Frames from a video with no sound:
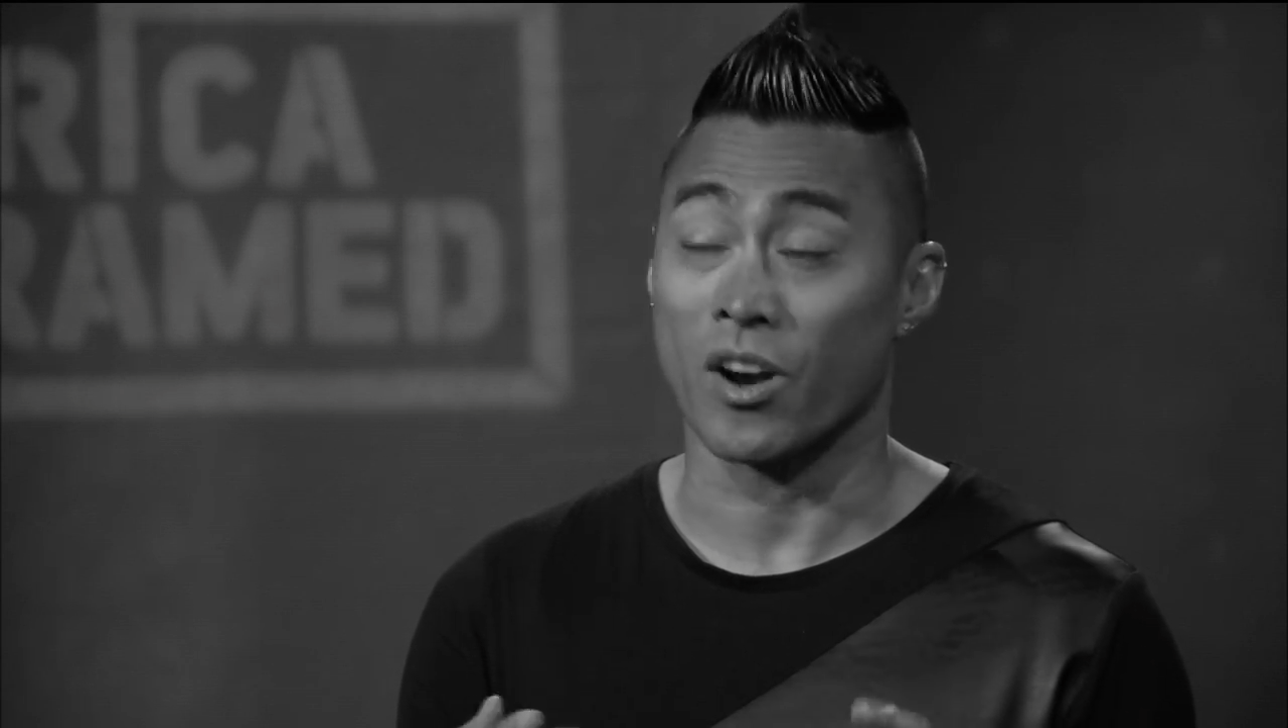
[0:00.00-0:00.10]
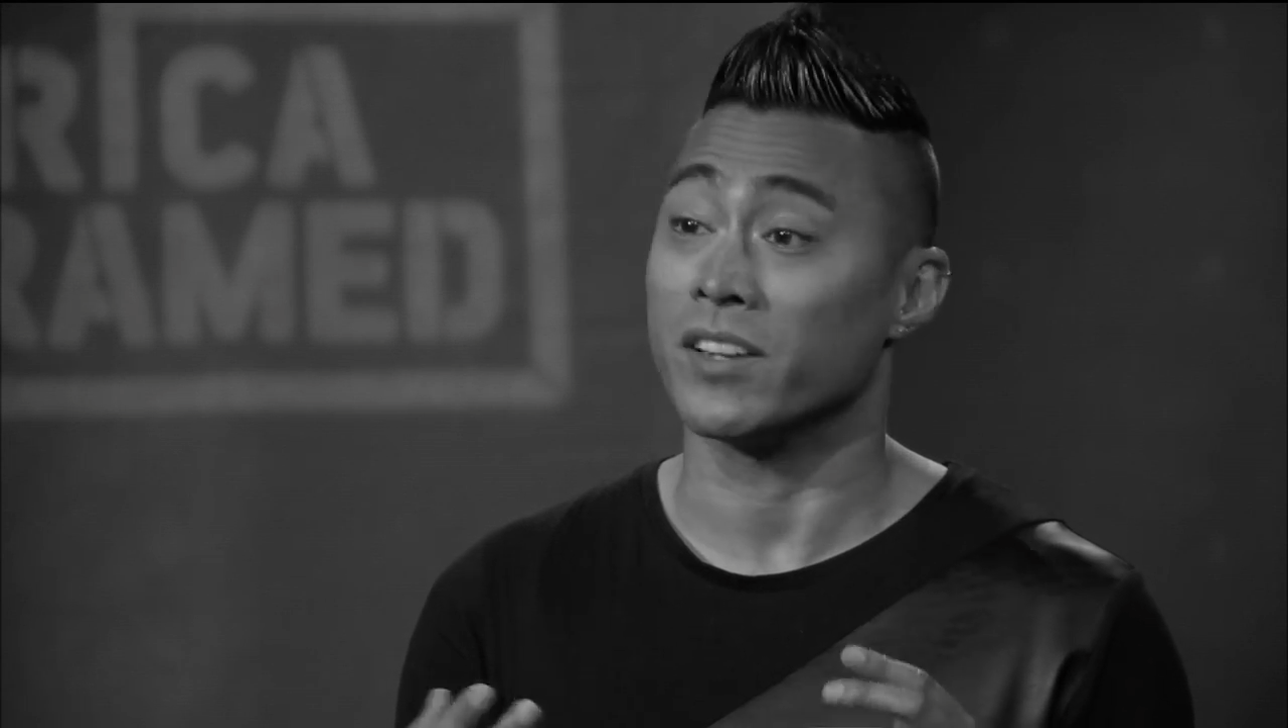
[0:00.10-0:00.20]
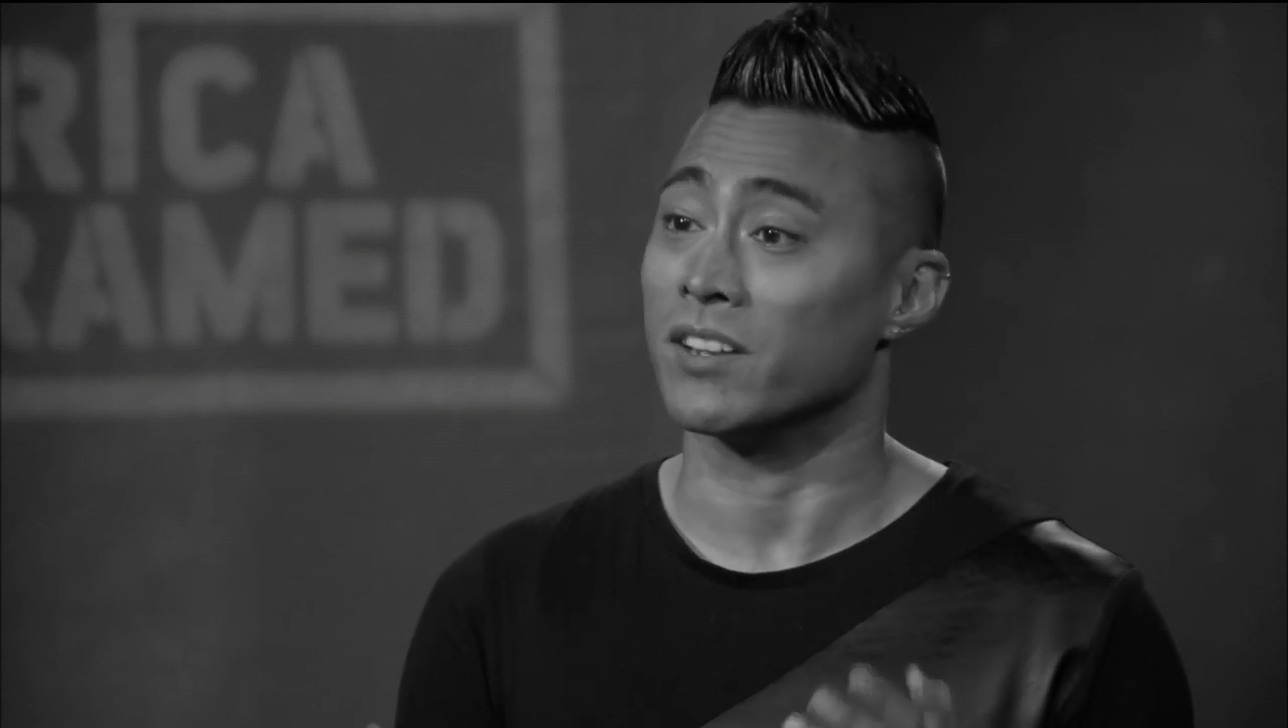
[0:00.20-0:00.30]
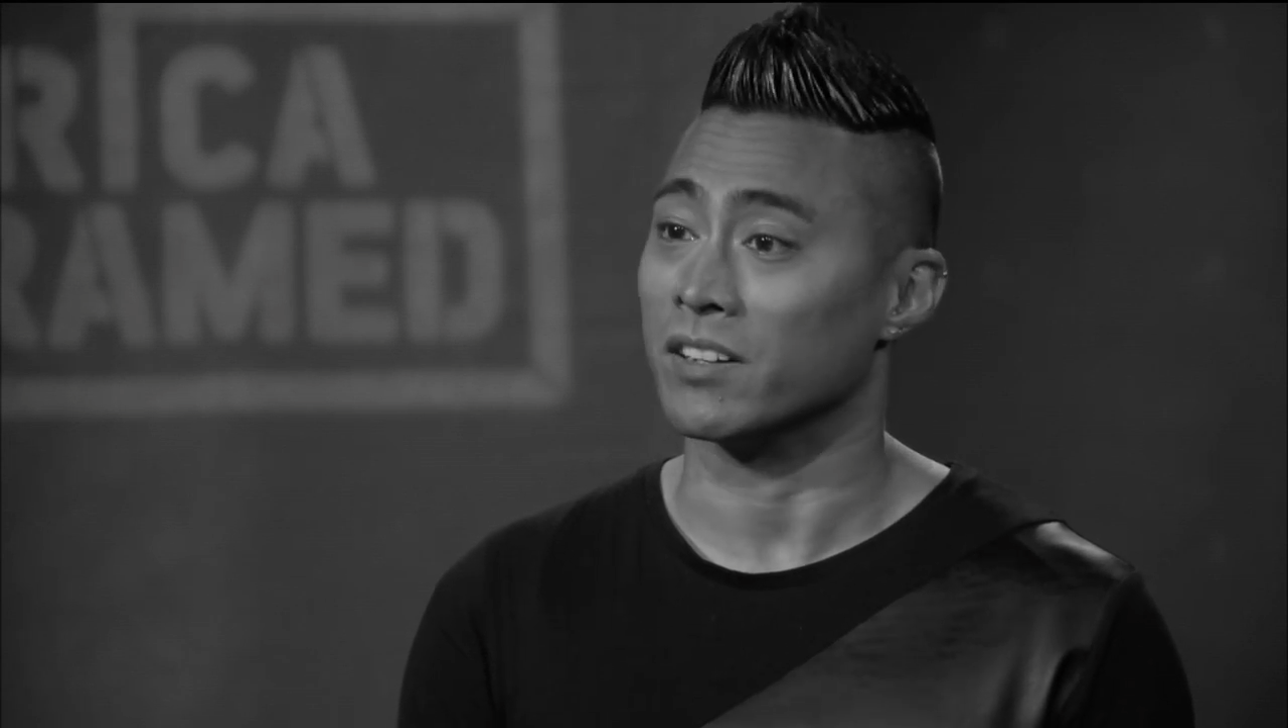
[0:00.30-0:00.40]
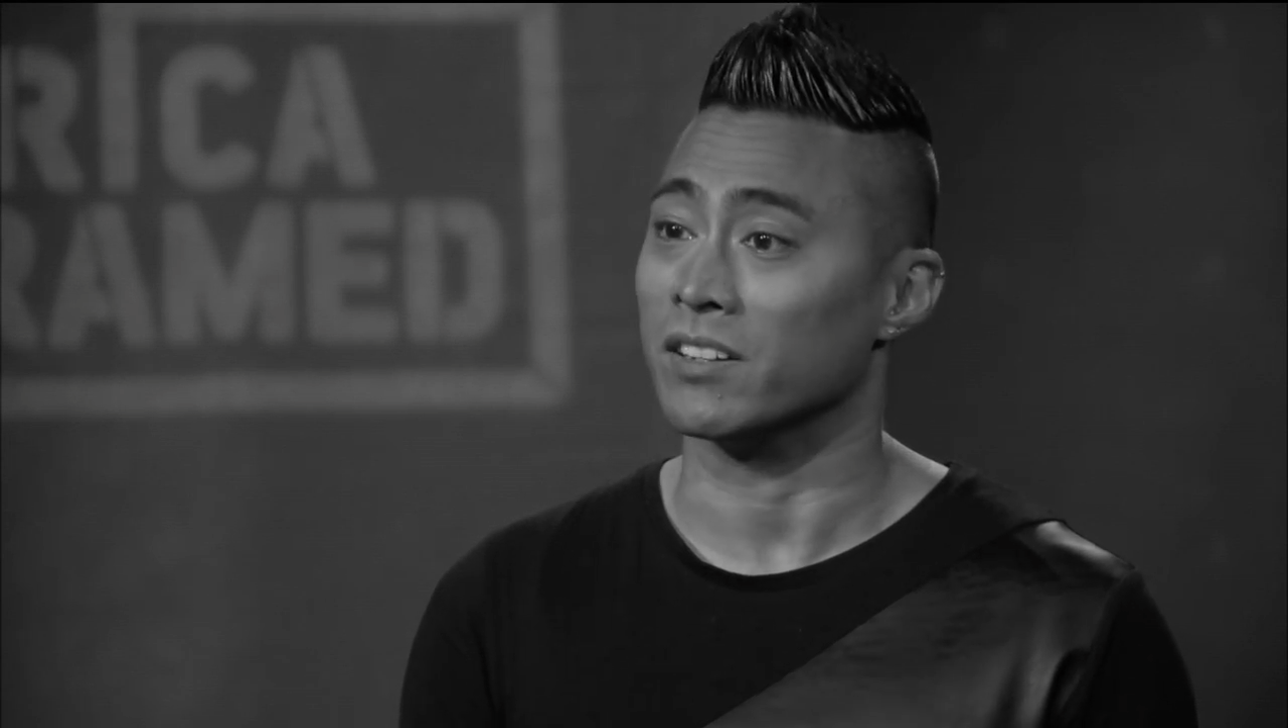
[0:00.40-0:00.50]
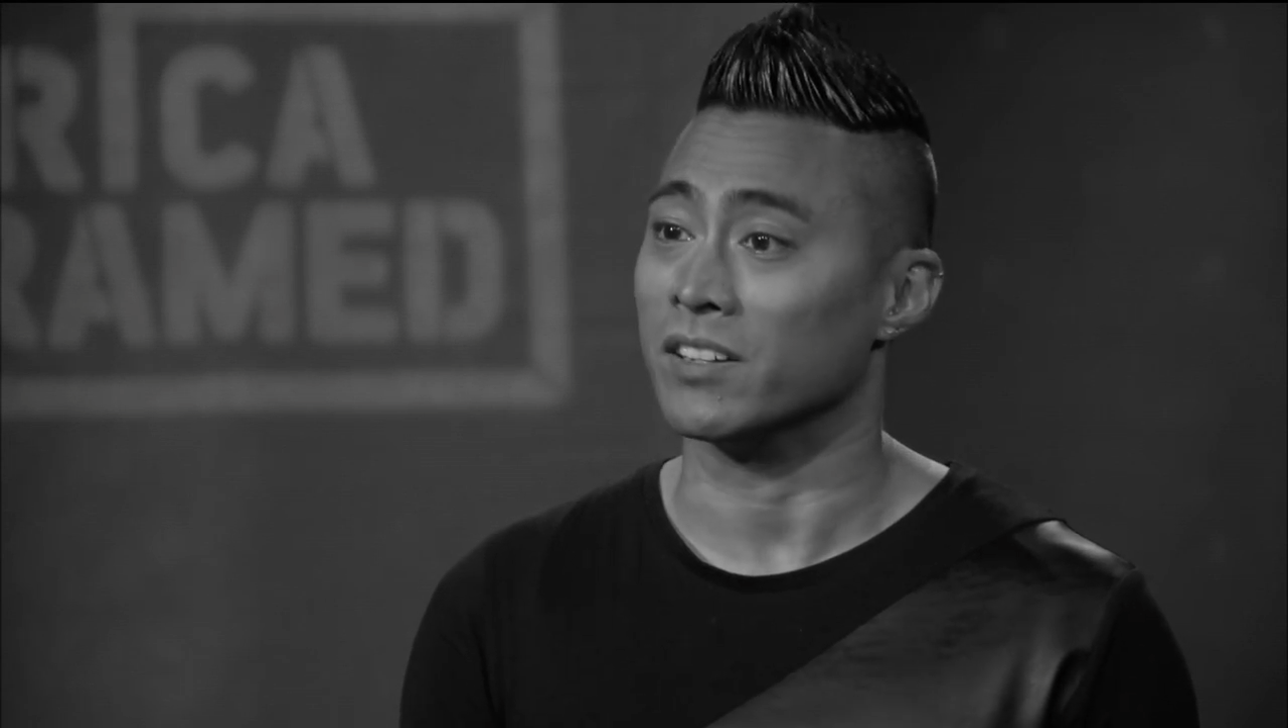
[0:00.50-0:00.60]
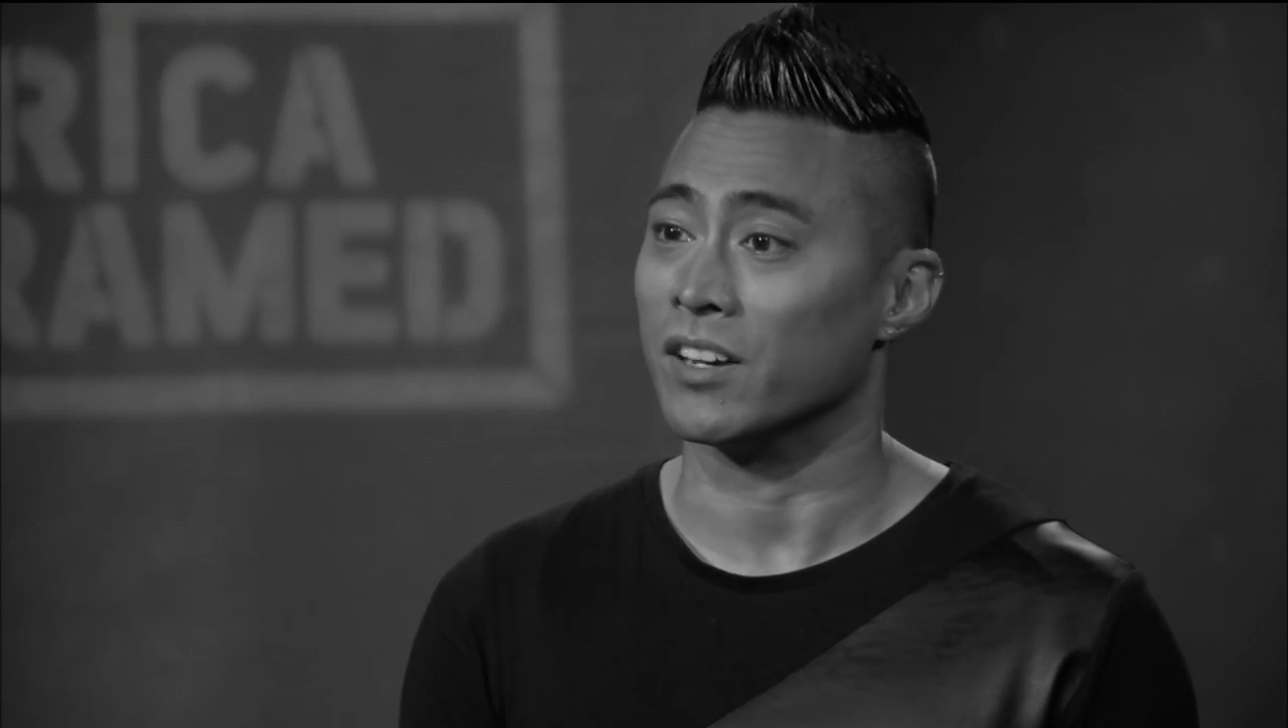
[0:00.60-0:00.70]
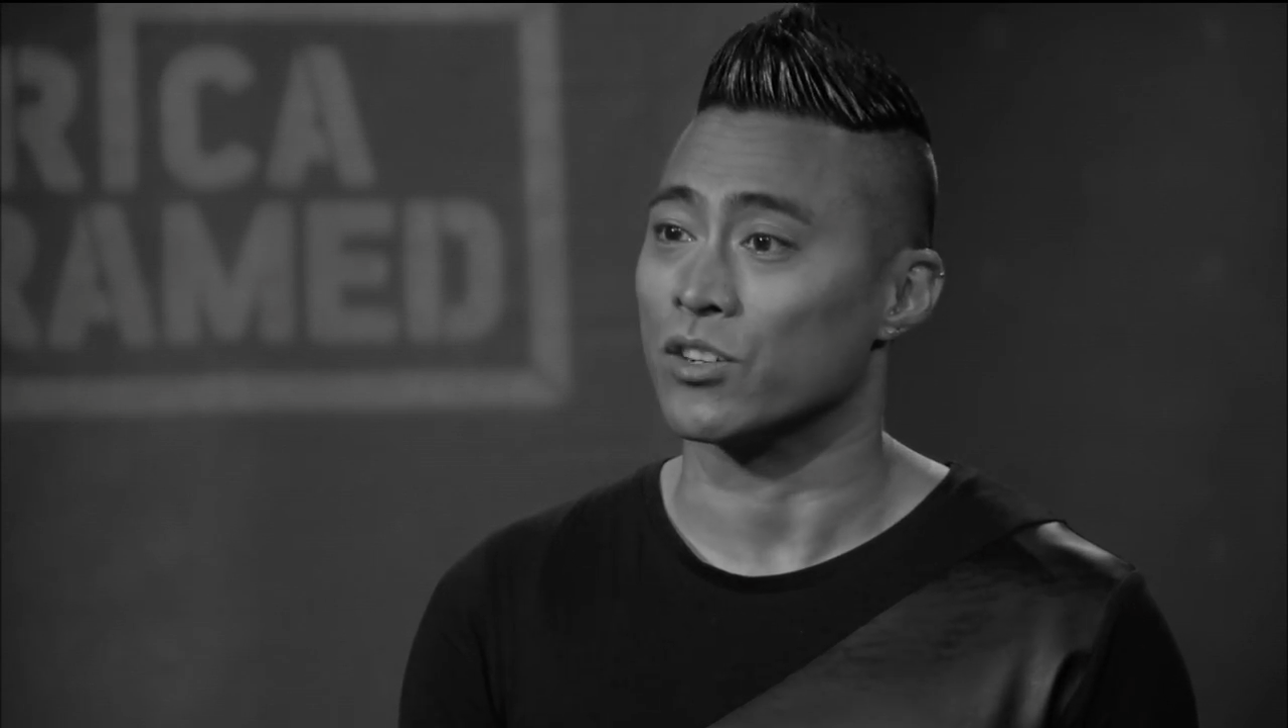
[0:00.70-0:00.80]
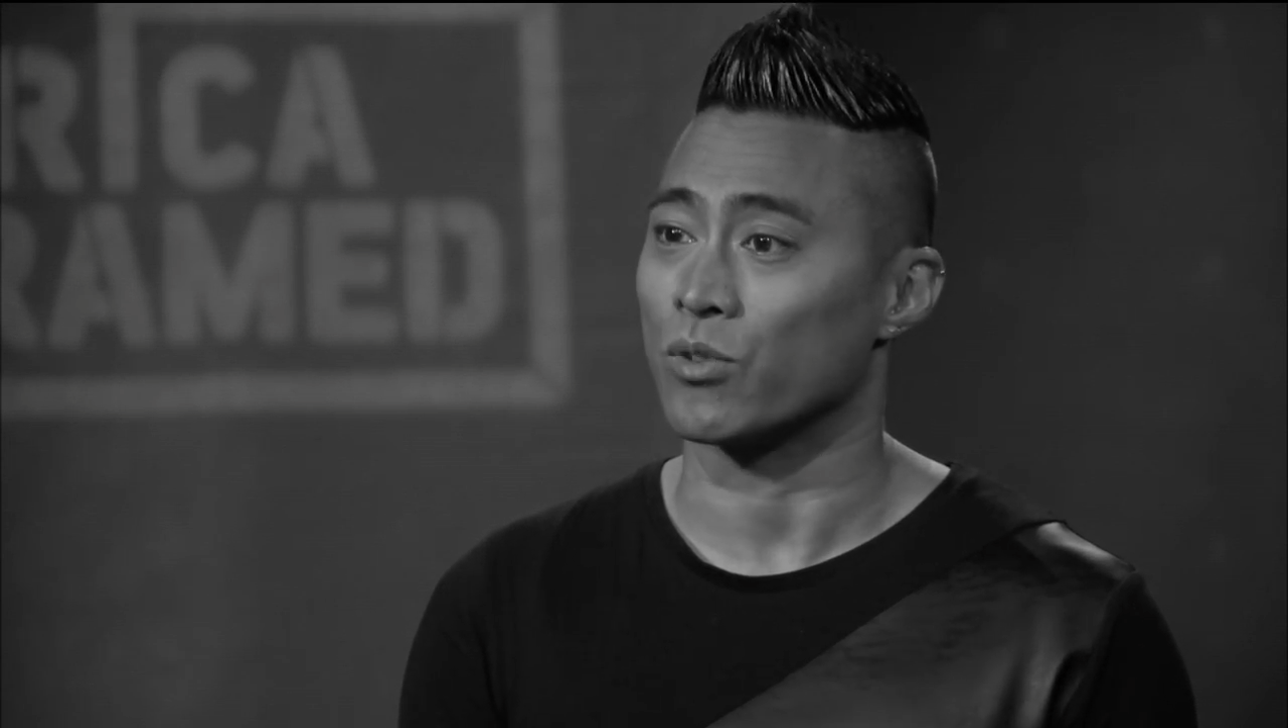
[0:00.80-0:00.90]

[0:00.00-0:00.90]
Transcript: identity and